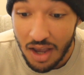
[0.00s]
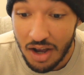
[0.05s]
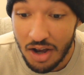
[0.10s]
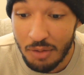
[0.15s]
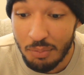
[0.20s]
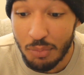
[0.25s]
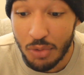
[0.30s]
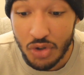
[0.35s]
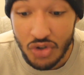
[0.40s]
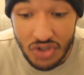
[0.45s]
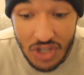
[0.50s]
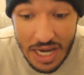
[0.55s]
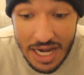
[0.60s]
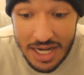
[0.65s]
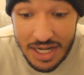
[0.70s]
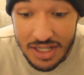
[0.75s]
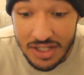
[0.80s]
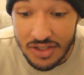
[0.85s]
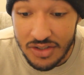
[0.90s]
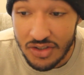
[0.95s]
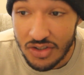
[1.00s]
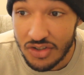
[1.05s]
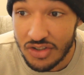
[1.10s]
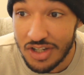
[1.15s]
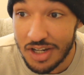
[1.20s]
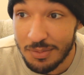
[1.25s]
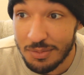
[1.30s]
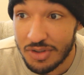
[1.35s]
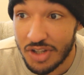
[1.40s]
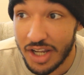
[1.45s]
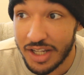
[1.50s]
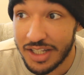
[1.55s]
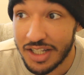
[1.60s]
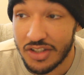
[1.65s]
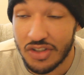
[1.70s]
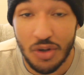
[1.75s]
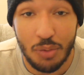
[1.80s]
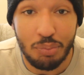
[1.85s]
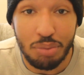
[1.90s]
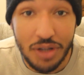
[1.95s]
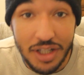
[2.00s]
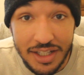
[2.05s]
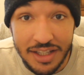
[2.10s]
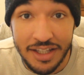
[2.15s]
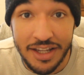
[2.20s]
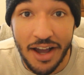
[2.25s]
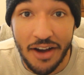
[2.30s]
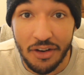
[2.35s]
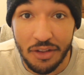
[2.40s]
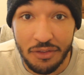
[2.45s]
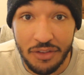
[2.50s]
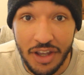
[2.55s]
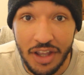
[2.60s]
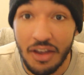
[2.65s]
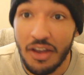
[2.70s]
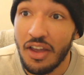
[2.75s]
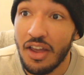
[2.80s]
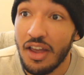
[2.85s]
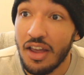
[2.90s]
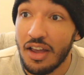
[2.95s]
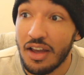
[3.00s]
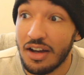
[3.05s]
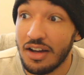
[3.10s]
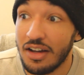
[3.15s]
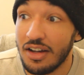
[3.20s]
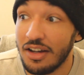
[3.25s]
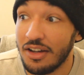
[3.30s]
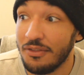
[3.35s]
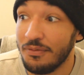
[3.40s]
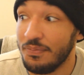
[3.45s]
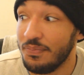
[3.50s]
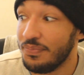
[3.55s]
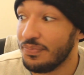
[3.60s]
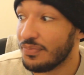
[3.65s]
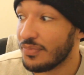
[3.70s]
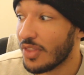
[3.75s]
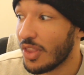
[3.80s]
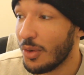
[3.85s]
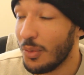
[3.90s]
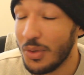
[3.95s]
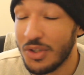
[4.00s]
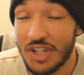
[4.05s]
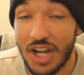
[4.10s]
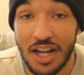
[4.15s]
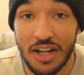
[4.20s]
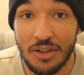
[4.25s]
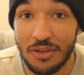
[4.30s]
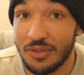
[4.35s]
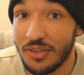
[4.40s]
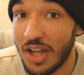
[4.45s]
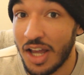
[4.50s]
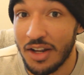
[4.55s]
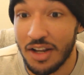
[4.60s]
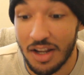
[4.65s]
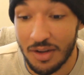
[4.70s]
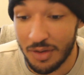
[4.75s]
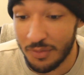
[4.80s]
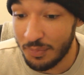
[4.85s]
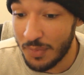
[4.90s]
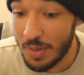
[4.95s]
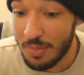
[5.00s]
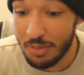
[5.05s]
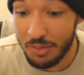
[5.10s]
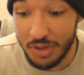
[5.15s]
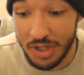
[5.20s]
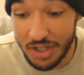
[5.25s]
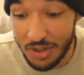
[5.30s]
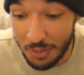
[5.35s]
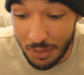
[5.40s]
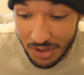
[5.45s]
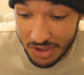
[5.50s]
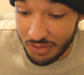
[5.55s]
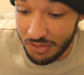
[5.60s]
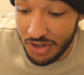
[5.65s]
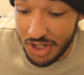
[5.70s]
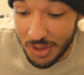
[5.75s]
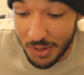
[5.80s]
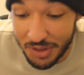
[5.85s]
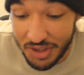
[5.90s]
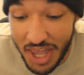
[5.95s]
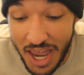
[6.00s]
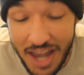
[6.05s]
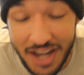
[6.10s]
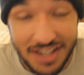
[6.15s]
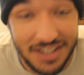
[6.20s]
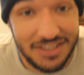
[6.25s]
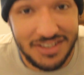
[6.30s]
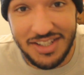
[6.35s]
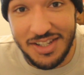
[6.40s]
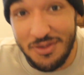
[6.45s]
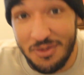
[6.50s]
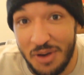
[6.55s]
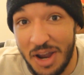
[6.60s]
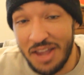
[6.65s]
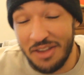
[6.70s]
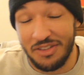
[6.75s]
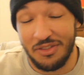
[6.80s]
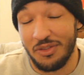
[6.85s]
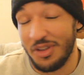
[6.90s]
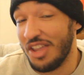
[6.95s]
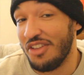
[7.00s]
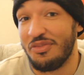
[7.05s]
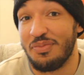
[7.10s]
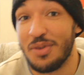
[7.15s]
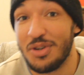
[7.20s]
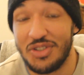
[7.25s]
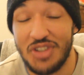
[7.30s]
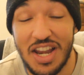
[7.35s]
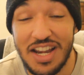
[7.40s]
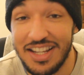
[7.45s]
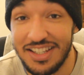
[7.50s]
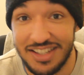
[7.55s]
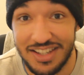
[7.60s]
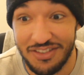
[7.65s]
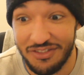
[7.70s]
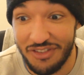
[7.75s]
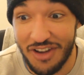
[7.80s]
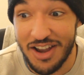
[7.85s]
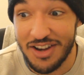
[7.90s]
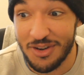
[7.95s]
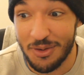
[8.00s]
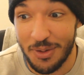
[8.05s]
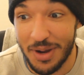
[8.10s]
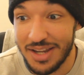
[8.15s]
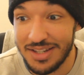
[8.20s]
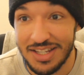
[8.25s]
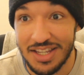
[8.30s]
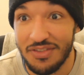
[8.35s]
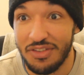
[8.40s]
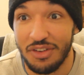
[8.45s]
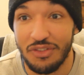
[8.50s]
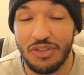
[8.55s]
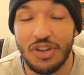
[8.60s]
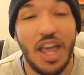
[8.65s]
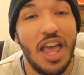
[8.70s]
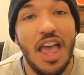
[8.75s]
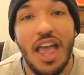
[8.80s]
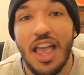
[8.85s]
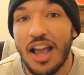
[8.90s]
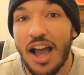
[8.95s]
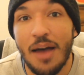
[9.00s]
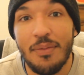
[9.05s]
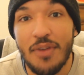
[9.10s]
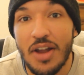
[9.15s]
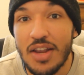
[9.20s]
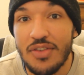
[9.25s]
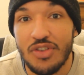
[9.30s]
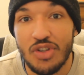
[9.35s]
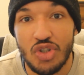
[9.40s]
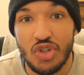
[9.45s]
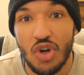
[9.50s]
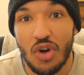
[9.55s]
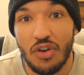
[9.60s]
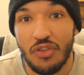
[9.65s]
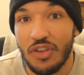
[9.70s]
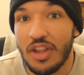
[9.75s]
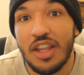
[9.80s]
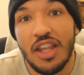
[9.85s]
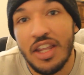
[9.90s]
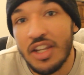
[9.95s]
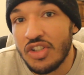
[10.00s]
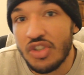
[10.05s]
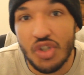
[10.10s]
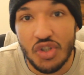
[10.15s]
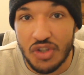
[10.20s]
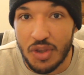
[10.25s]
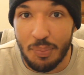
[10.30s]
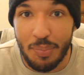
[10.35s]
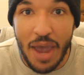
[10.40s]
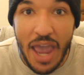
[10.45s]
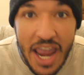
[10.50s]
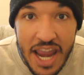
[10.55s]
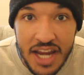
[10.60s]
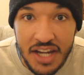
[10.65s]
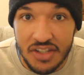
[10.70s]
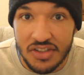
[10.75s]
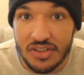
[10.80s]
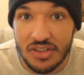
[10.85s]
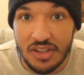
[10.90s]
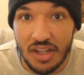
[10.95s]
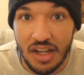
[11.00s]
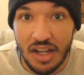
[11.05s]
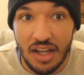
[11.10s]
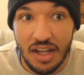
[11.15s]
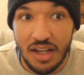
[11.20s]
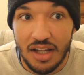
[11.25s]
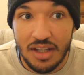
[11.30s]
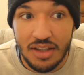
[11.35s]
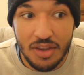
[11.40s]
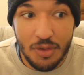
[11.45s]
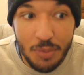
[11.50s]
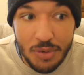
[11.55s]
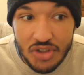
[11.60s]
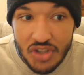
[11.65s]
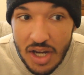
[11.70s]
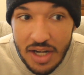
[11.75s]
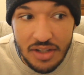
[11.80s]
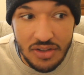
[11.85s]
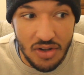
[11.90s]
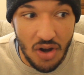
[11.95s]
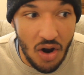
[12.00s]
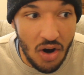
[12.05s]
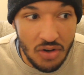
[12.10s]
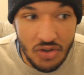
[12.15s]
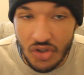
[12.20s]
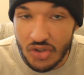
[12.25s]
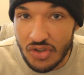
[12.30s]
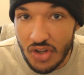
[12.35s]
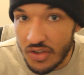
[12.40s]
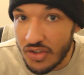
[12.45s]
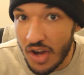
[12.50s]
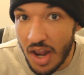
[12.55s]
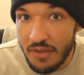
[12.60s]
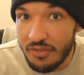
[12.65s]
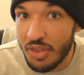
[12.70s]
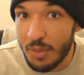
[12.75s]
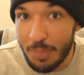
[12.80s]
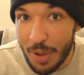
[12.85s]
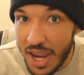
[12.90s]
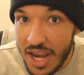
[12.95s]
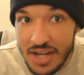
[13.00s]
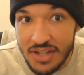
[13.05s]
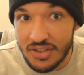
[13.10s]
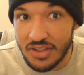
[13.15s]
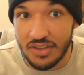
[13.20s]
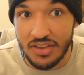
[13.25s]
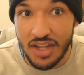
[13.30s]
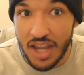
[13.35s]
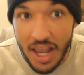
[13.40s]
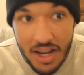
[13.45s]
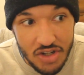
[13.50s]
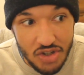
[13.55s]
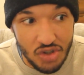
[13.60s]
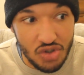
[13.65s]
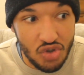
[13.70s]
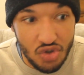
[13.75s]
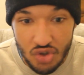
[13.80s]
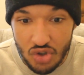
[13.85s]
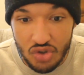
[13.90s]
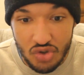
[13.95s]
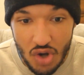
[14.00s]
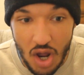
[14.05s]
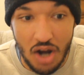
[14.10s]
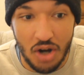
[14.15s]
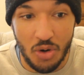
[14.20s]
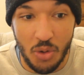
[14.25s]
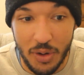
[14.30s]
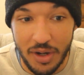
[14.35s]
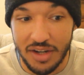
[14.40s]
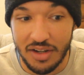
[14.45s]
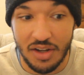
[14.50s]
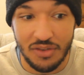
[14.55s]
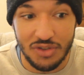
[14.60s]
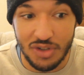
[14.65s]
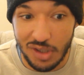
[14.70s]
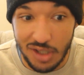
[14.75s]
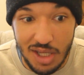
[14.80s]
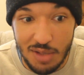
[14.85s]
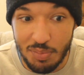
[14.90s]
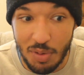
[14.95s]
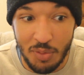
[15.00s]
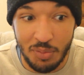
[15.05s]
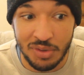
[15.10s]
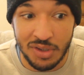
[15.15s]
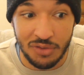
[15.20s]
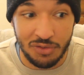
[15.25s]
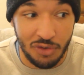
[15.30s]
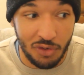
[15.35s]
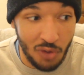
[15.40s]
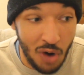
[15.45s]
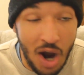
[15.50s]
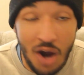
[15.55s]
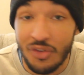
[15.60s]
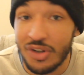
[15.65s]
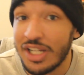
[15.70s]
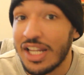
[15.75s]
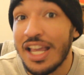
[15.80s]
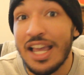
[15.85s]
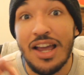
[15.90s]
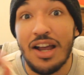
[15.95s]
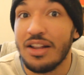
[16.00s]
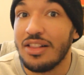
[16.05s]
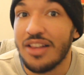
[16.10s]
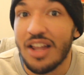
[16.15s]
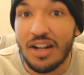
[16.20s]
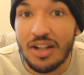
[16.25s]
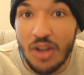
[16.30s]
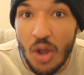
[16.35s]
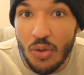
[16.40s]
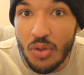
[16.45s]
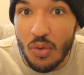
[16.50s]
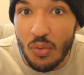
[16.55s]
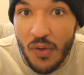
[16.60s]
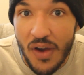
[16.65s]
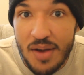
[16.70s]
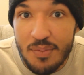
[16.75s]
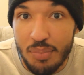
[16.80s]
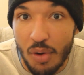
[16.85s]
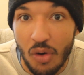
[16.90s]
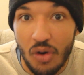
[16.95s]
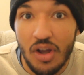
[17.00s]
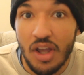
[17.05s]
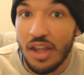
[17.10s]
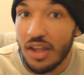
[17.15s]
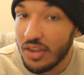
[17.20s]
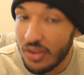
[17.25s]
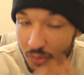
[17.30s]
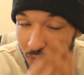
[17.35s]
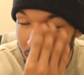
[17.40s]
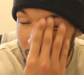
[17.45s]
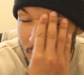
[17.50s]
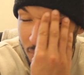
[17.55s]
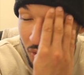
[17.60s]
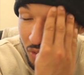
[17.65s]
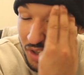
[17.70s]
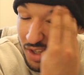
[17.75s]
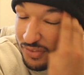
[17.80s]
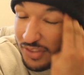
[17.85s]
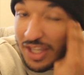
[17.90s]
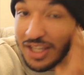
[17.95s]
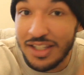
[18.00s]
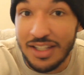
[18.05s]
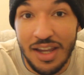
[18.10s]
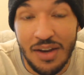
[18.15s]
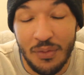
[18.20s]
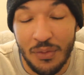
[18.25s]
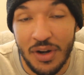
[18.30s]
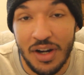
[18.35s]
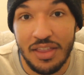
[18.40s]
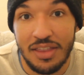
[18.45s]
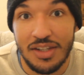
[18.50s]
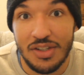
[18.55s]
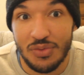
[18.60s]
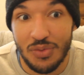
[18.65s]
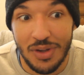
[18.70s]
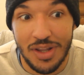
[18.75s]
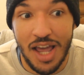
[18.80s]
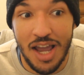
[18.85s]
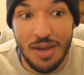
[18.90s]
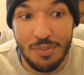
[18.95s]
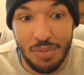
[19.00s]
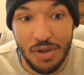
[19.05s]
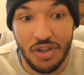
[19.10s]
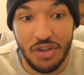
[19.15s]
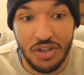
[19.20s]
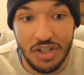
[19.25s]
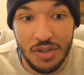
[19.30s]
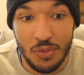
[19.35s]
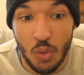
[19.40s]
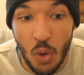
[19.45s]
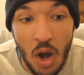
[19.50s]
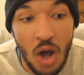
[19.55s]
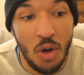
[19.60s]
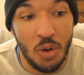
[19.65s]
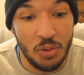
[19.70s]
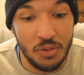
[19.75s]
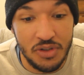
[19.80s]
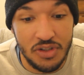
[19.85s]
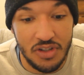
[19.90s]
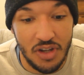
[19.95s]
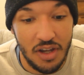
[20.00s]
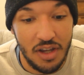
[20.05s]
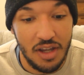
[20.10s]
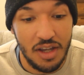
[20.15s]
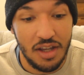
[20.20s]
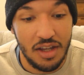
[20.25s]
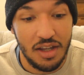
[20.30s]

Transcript: Um, Mercedes seems like it's completely out of it, um, which I don't... I, maybe we need to watch a video on that, see what if Mercedes can find a way to even... I'm not even sure. It's just the pace. The Mercedes car just doesn't have the pace, and the engine's just not quick enough to keep up with the Ferrari, let alone the Red Bull. The Red Bull, if they can get rid of these reliability woes...